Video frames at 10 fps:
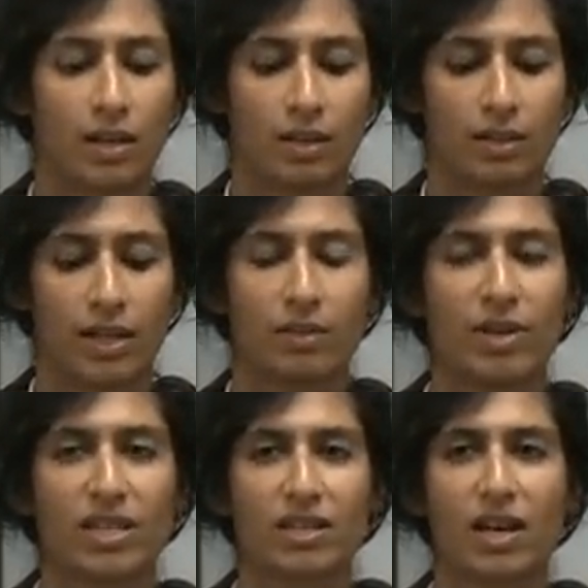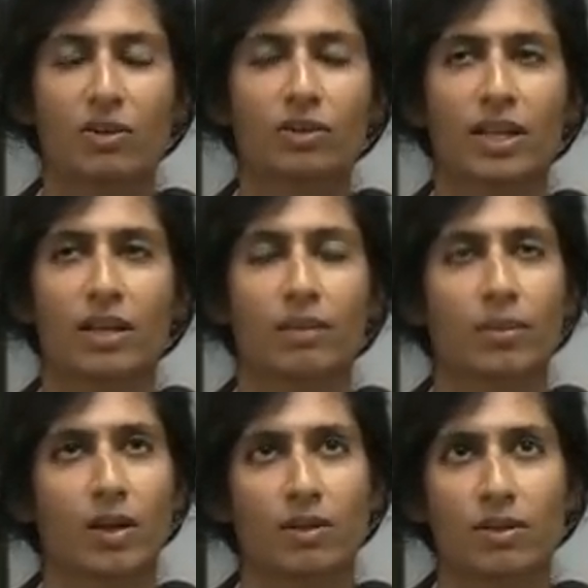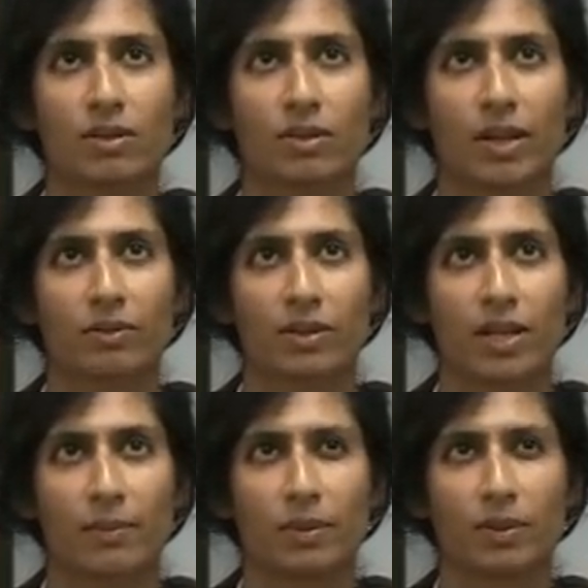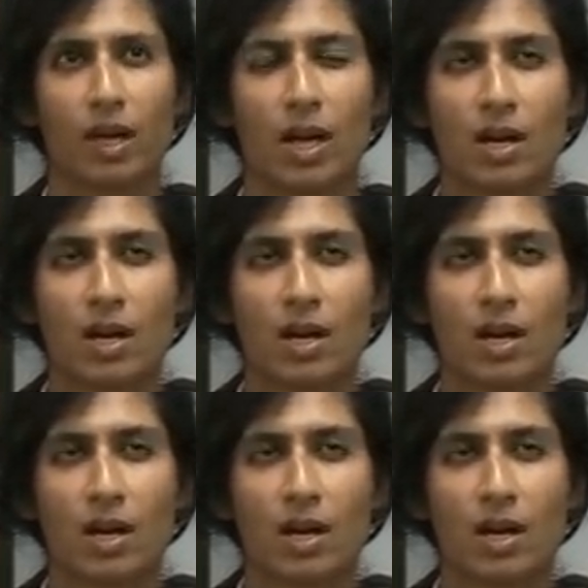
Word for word: in the database, and not only here, but also, like, for example,